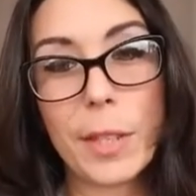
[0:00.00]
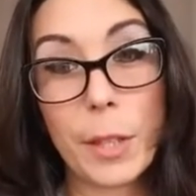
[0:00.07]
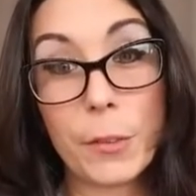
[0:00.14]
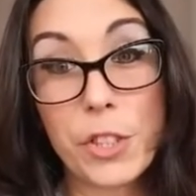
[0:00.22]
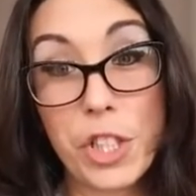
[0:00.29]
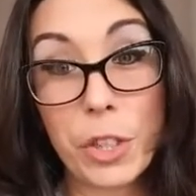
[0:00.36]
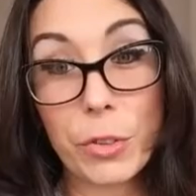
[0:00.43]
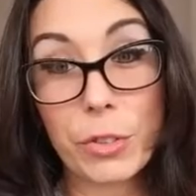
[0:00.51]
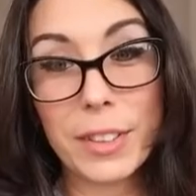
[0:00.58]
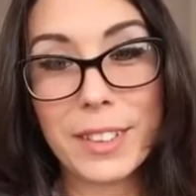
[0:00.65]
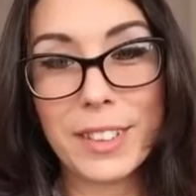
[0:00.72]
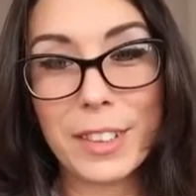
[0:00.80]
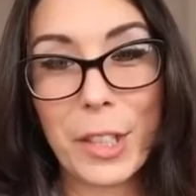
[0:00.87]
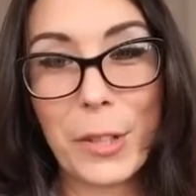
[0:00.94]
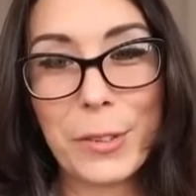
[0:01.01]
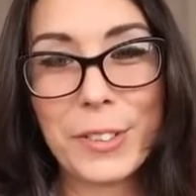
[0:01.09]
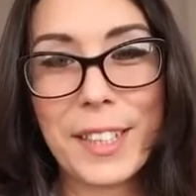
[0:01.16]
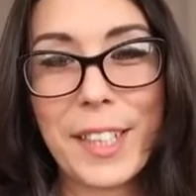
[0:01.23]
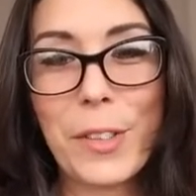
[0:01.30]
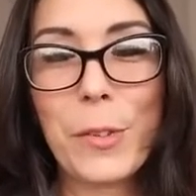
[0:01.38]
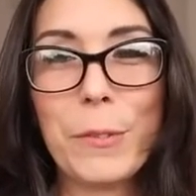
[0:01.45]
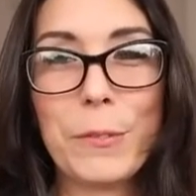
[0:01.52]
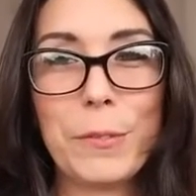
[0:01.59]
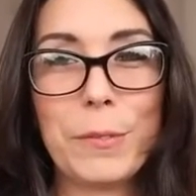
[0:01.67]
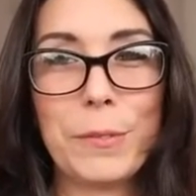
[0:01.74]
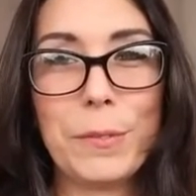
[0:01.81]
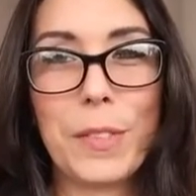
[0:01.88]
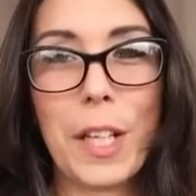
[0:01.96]
they're children, so they don't
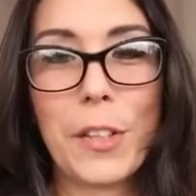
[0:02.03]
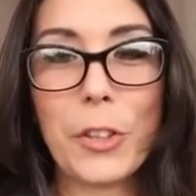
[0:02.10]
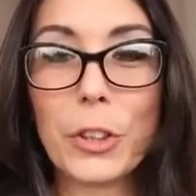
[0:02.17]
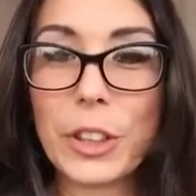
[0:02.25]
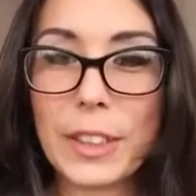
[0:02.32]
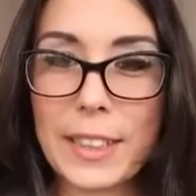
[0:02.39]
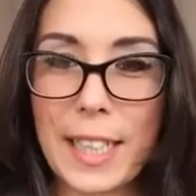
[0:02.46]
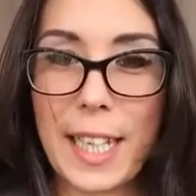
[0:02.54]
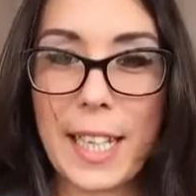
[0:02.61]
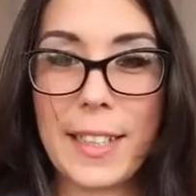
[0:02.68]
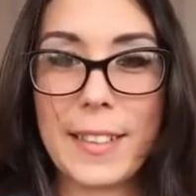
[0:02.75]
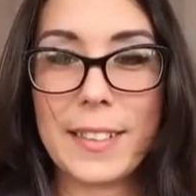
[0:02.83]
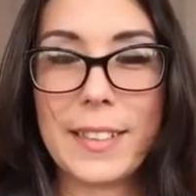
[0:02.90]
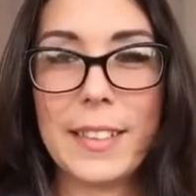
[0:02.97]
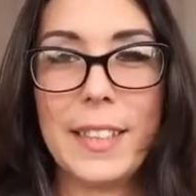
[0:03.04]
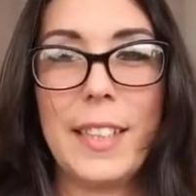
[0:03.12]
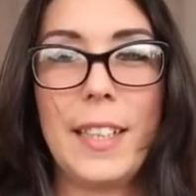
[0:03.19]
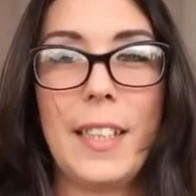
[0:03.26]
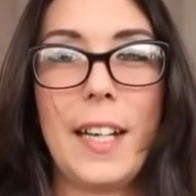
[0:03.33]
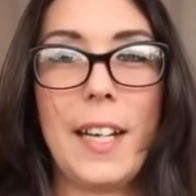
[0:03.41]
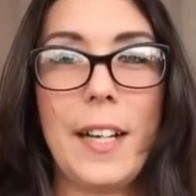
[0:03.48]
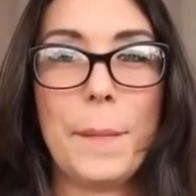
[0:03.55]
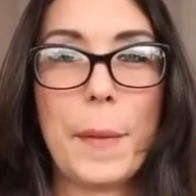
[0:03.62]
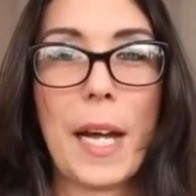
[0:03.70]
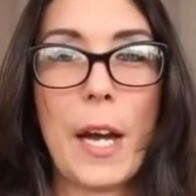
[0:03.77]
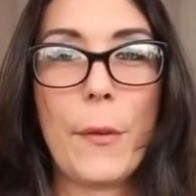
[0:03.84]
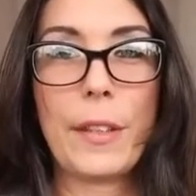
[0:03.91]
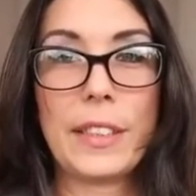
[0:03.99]
understand um,
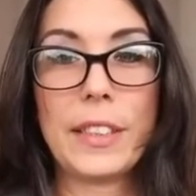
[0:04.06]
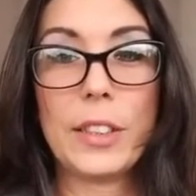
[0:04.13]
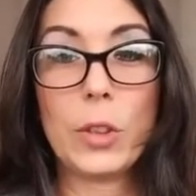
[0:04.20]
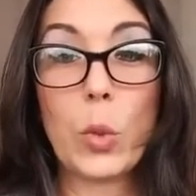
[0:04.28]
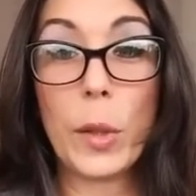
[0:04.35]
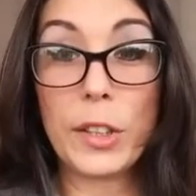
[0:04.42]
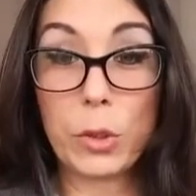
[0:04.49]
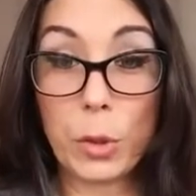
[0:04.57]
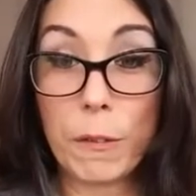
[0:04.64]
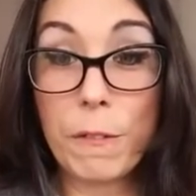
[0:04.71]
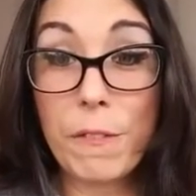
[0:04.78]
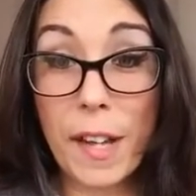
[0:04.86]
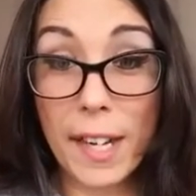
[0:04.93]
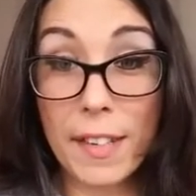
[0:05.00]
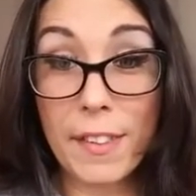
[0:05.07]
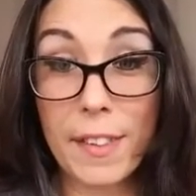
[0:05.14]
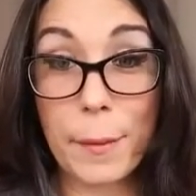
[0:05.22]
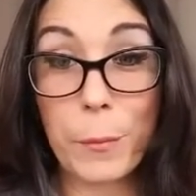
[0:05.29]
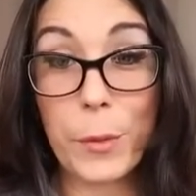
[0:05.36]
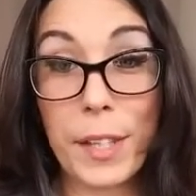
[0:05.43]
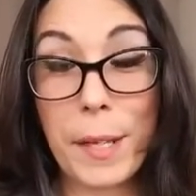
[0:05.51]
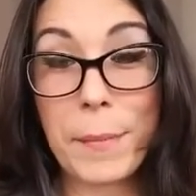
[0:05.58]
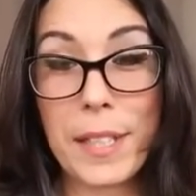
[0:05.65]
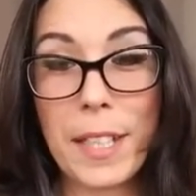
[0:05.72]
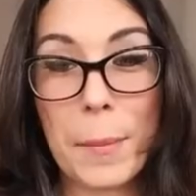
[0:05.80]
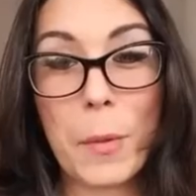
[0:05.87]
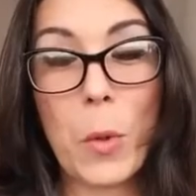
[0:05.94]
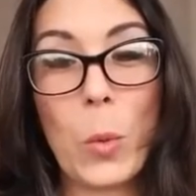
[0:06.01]
how this is going to affect them when they
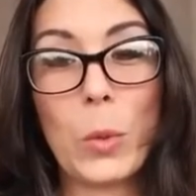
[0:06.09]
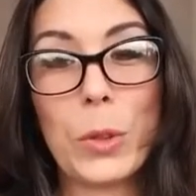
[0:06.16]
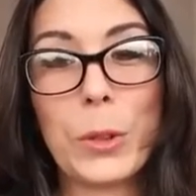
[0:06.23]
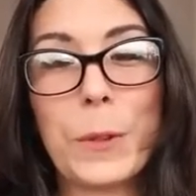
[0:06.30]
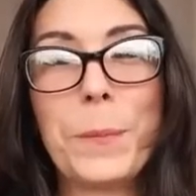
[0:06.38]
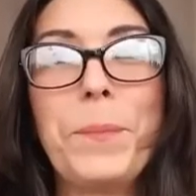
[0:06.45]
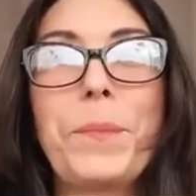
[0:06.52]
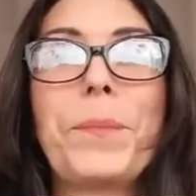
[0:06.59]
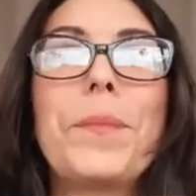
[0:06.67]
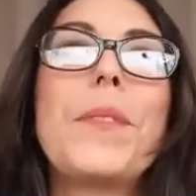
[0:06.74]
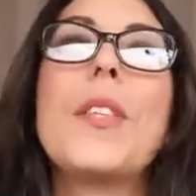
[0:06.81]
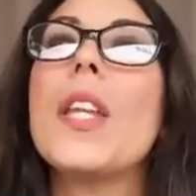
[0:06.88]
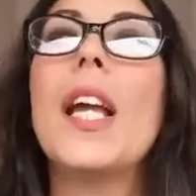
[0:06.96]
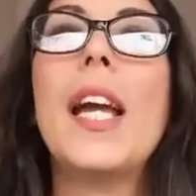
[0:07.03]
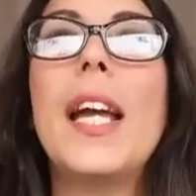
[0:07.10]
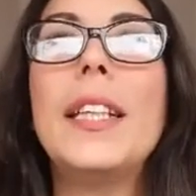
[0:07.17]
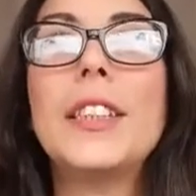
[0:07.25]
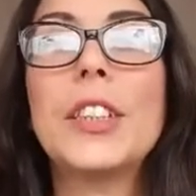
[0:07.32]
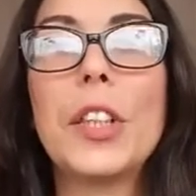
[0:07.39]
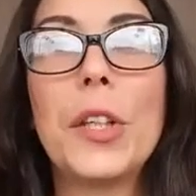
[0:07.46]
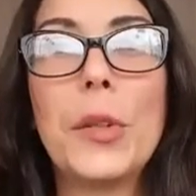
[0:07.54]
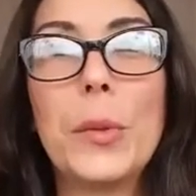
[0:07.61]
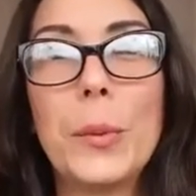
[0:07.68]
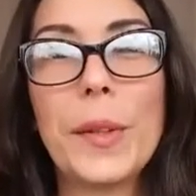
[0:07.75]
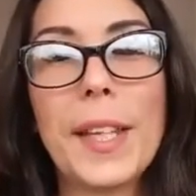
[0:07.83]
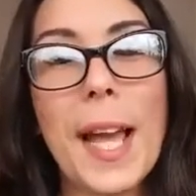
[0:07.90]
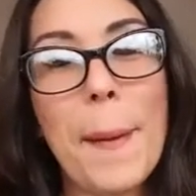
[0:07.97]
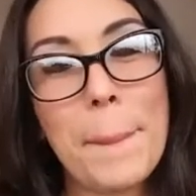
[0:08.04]
become older. And so
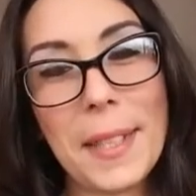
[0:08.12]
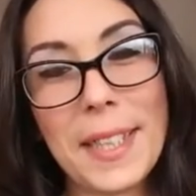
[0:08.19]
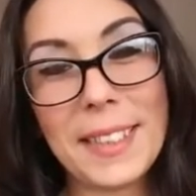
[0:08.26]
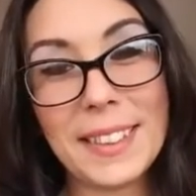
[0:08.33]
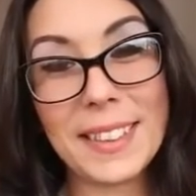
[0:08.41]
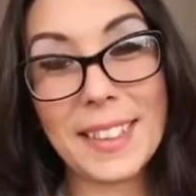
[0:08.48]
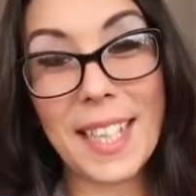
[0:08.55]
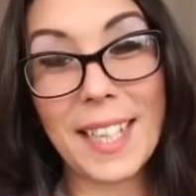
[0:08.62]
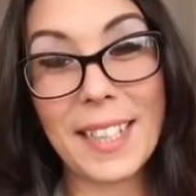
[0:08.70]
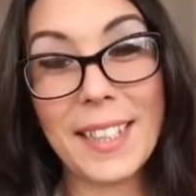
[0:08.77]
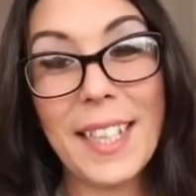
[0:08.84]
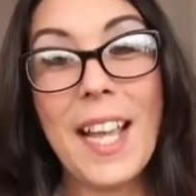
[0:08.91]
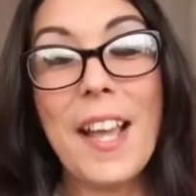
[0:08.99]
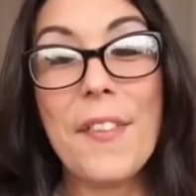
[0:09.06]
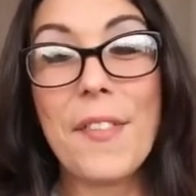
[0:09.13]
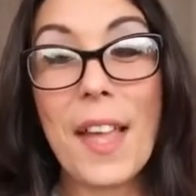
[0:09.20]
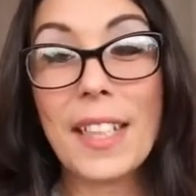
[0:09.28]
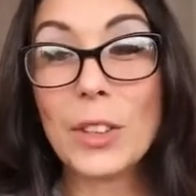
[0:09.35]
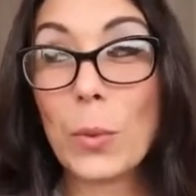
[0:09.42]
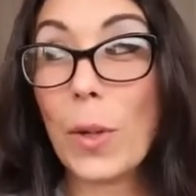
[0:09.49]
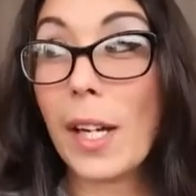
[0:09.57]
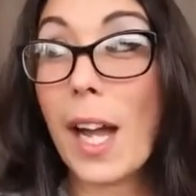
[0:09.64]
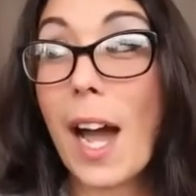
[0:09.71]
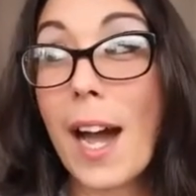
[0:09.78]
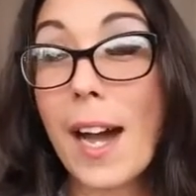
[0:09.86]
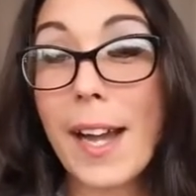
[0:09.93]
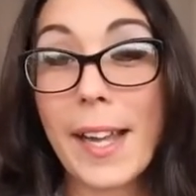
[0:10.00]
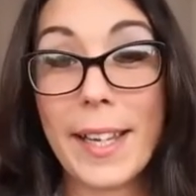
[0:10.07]
with that being said, that's why
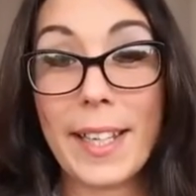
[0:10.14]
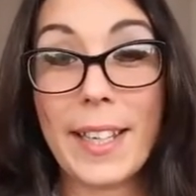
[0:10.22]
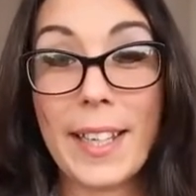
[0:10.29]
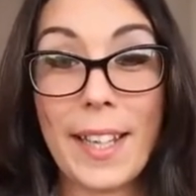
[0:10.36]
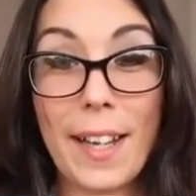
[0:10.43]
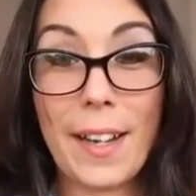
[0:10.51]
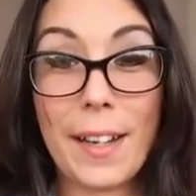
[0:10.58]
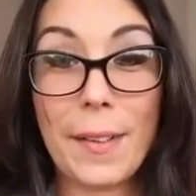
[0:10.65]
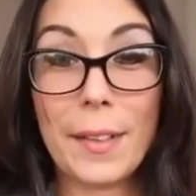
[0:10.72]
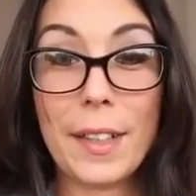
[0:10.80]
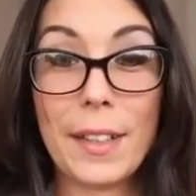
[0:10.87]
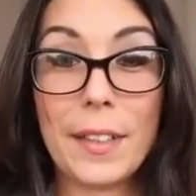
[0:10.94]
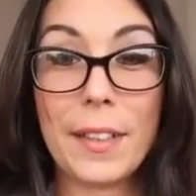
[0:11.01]
I uh,